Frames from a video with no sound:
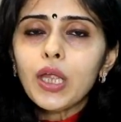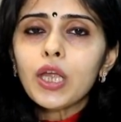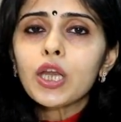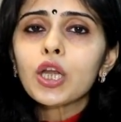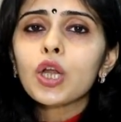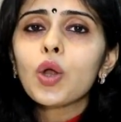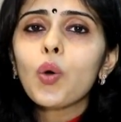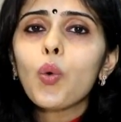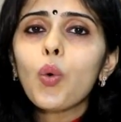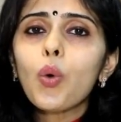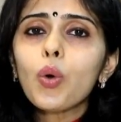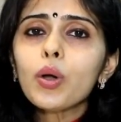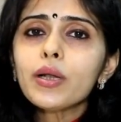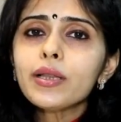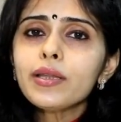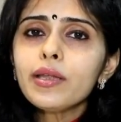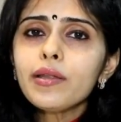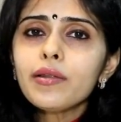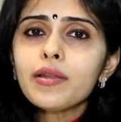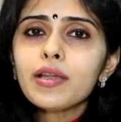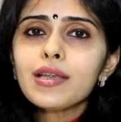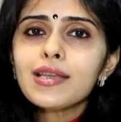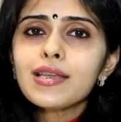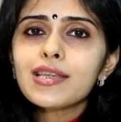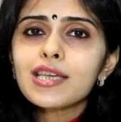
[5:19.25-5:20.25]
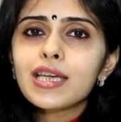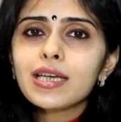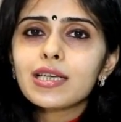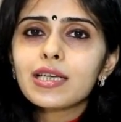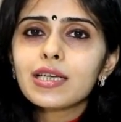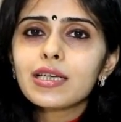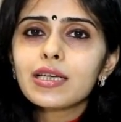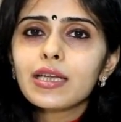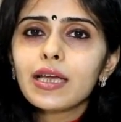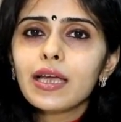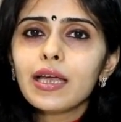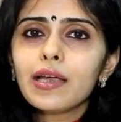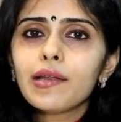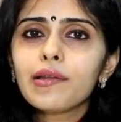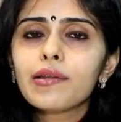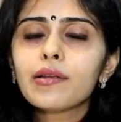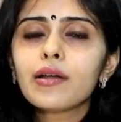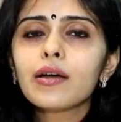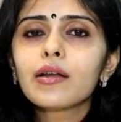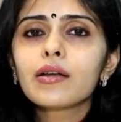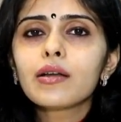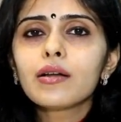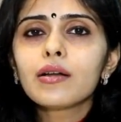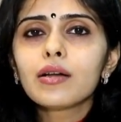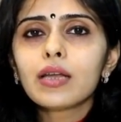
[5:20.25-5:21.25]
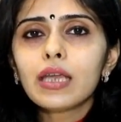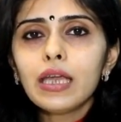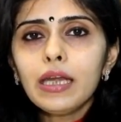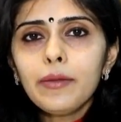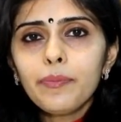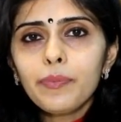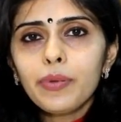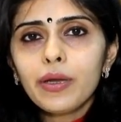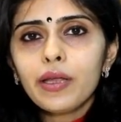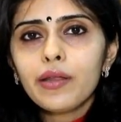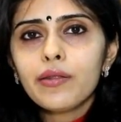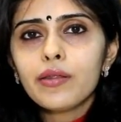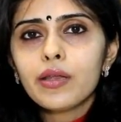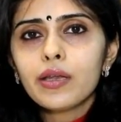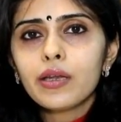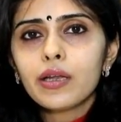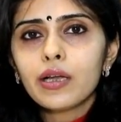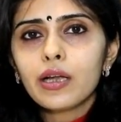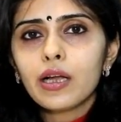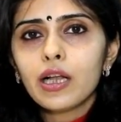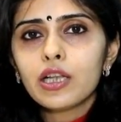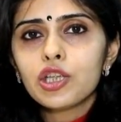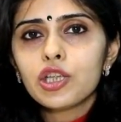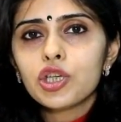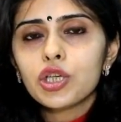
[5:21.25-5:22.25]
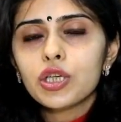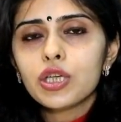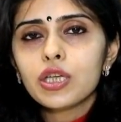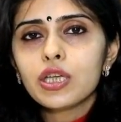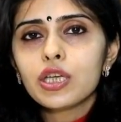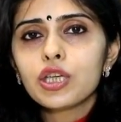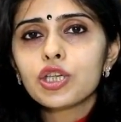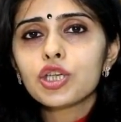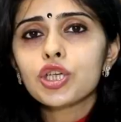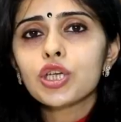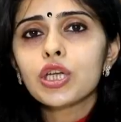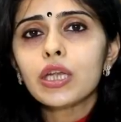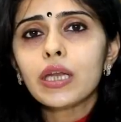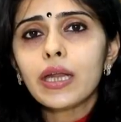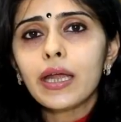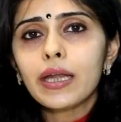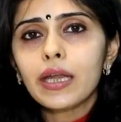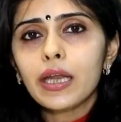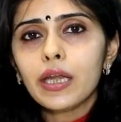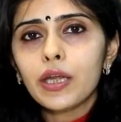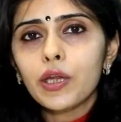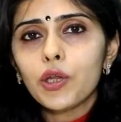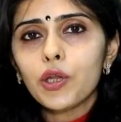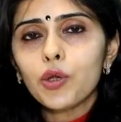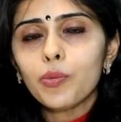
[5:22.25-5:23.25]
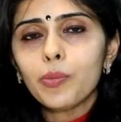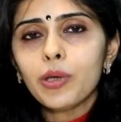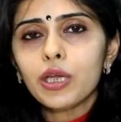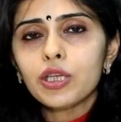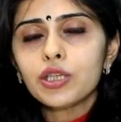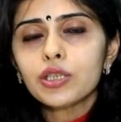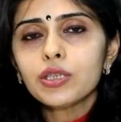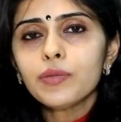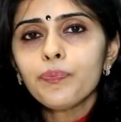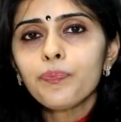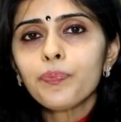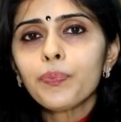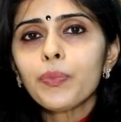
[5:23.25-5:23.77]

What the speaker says: Now, all these injected eggs are again placed in a culture dish in an incubator,